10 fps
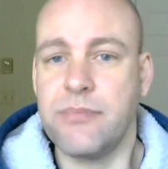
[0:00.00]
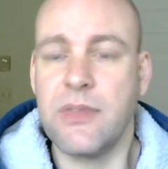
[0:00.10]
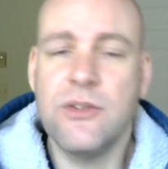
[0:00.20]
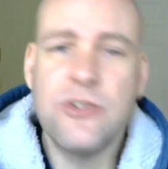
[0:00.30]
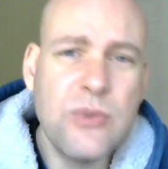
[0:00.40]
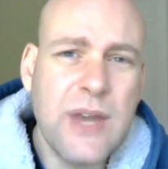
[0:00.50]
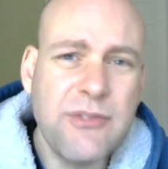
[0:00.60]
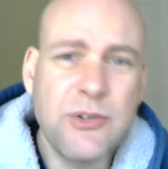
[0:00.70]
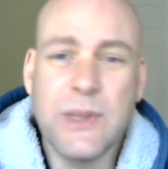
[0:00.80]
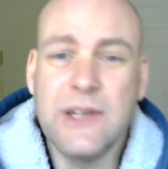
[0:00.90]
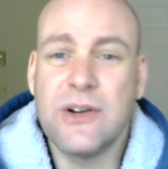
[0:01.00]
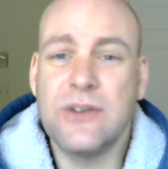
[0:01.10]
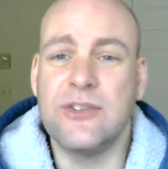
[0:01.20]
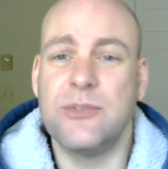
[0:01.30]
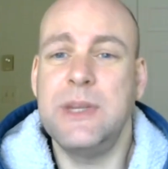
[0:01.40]
Soon after we learned
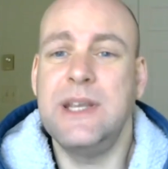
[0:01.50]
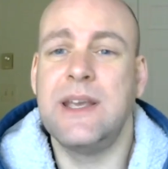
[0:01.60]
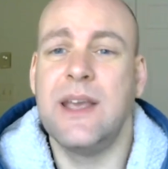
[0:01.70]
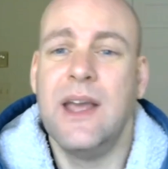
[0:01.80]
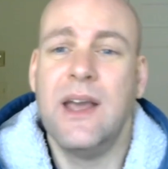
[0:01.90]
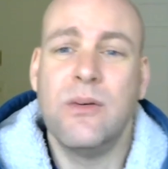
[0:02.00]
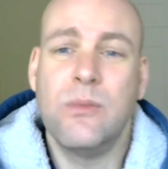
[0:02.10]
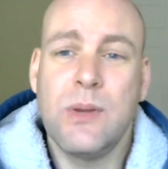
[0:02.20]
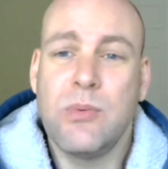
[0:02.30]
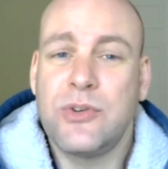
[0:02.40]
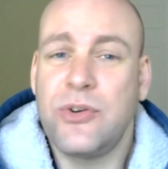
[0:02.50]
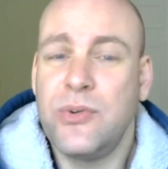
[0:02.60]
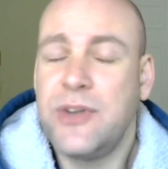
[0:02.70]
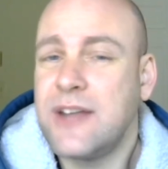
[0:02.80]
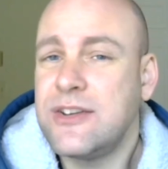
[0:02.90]
to speak, we were
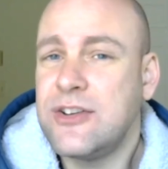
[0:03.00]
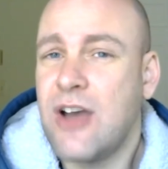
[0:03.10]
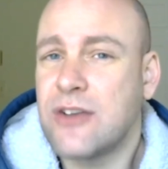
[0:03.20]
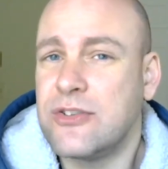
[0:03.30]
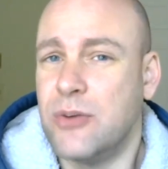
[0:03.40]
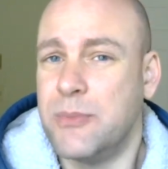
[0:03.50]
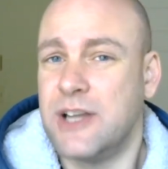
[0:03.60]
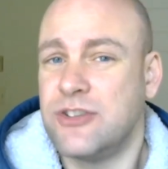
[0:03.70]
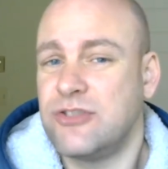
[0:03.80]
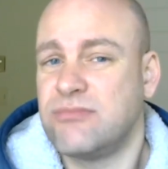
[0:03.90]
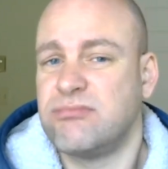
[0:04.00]
told not to talk so much.